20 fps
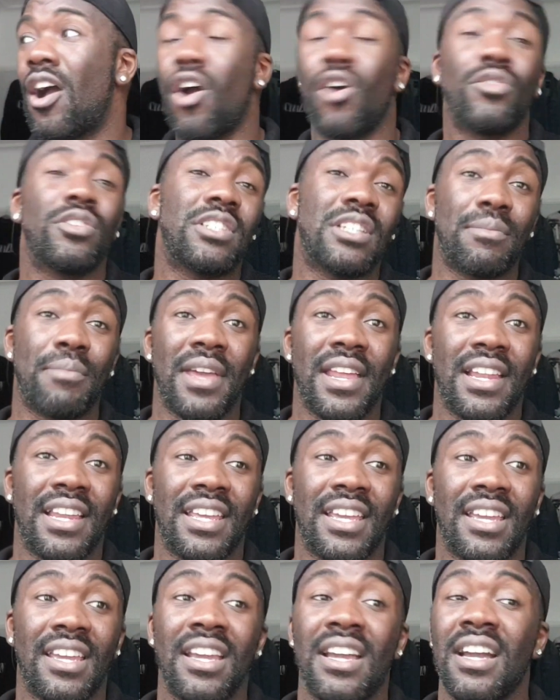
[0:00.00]

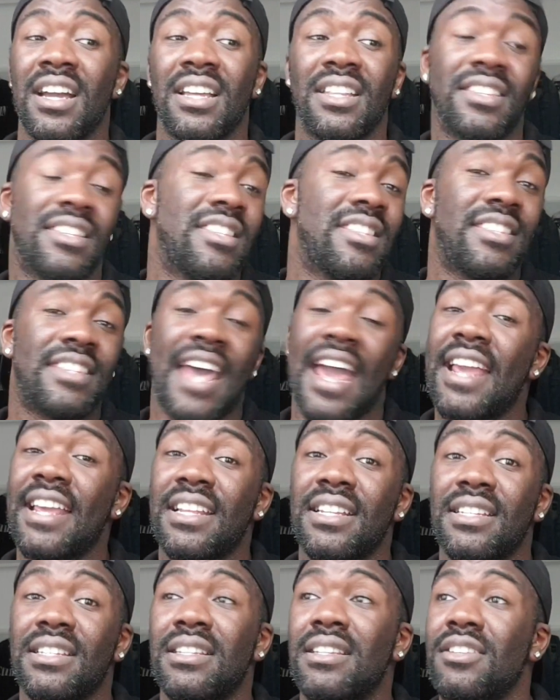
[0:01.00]
ultimately,
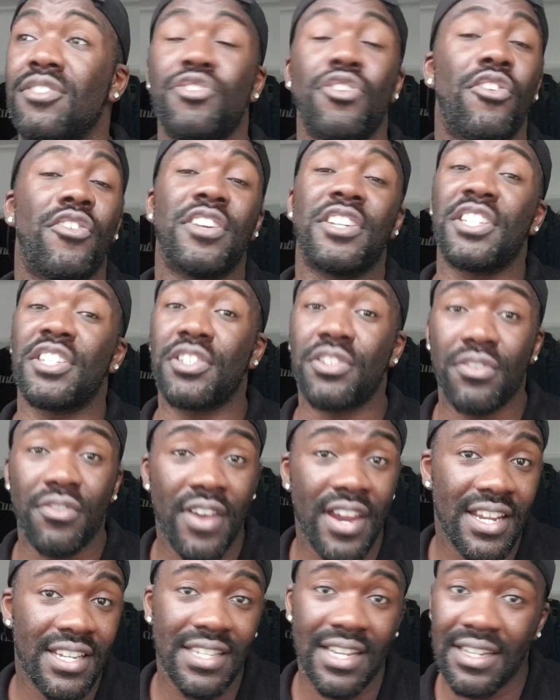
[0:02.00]
you're a
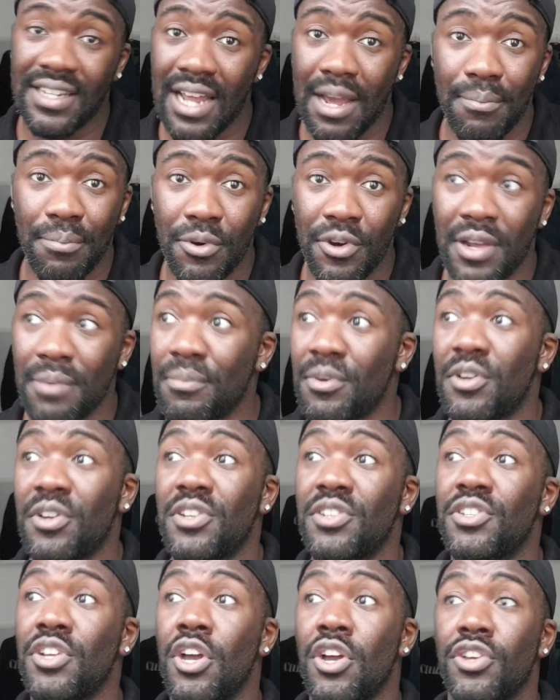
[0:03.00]
disgrace at that point,
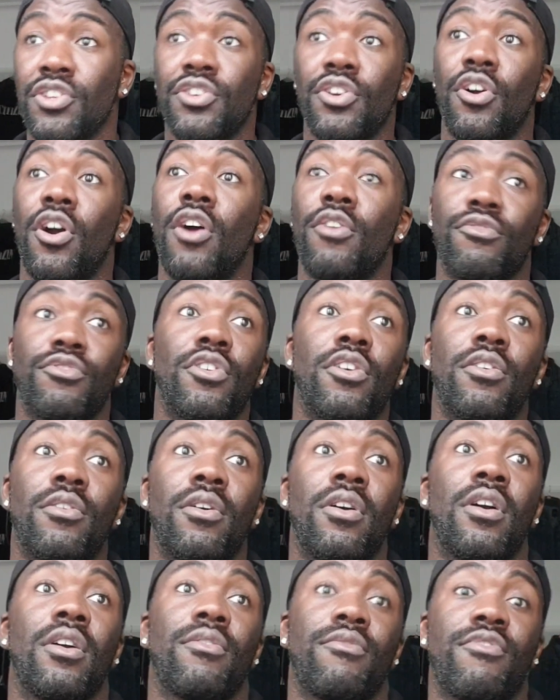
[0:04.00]
because
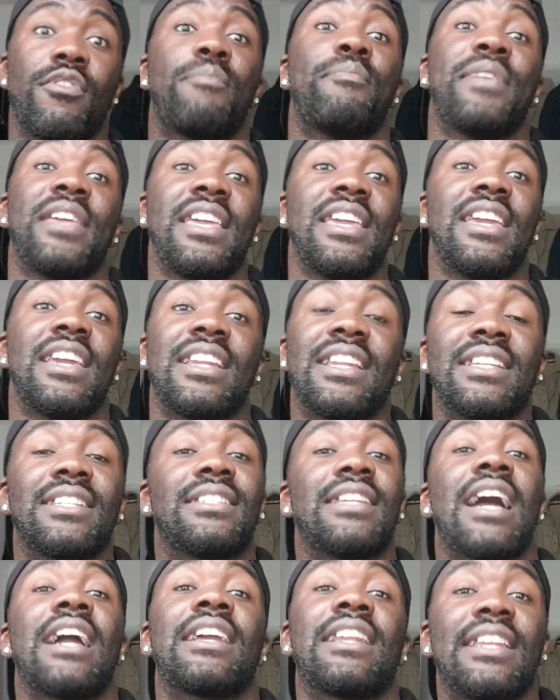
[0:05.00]
you're repeating
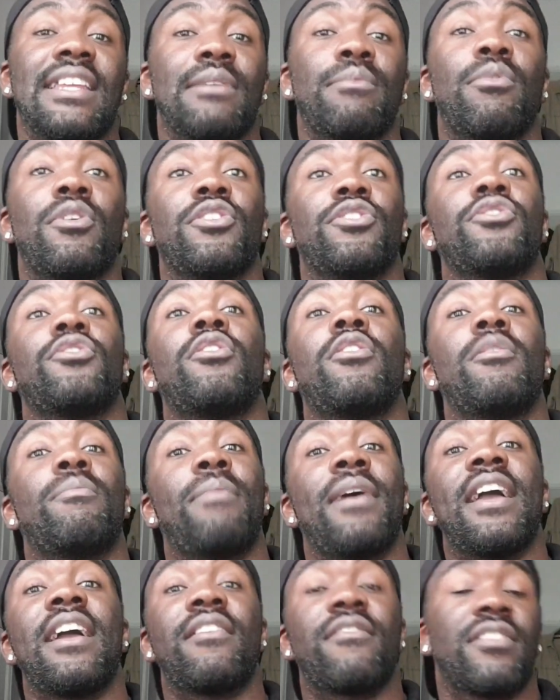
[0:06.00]
exactly what your
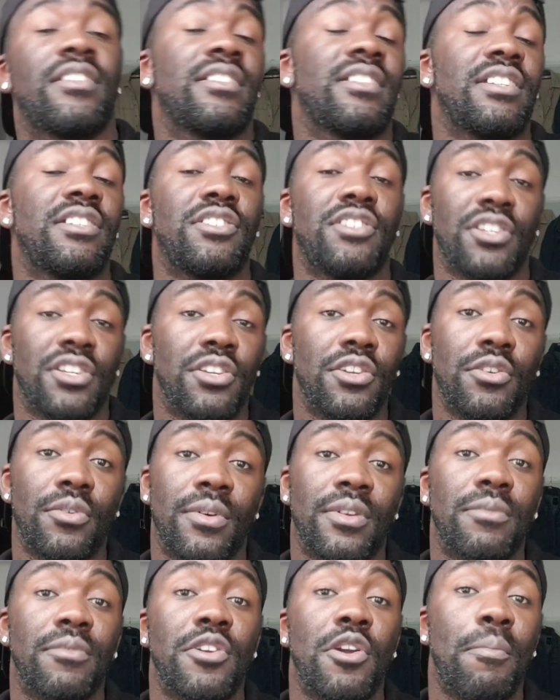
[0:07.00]
parent did to you
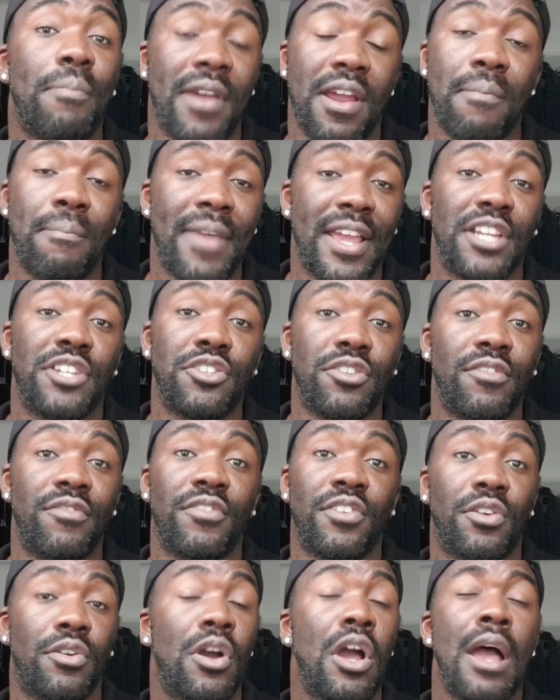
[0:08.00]
and your parent made you
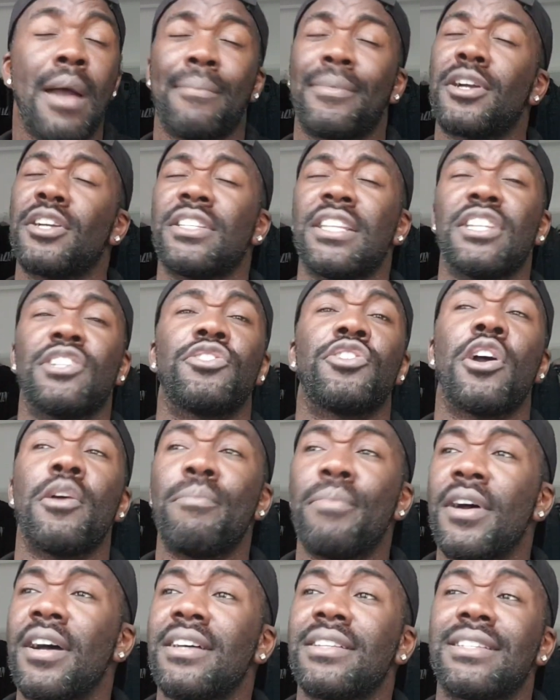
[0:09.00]
feel. Because there's no
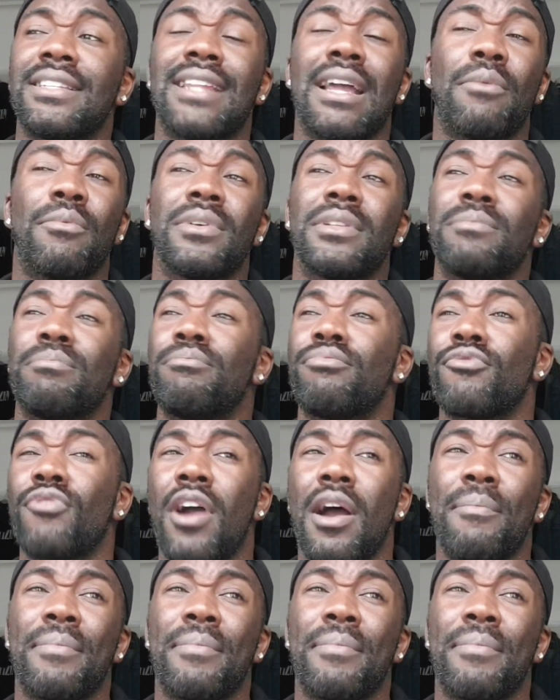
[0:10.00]
person that was brought